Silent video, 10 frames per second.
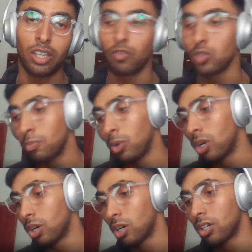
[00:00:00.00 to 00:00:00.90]
It was
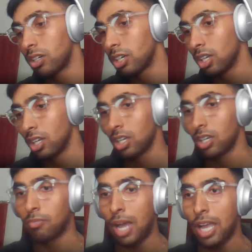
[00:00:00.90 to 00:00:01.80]
more
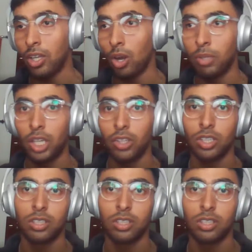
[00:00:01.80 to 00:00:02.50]
my communication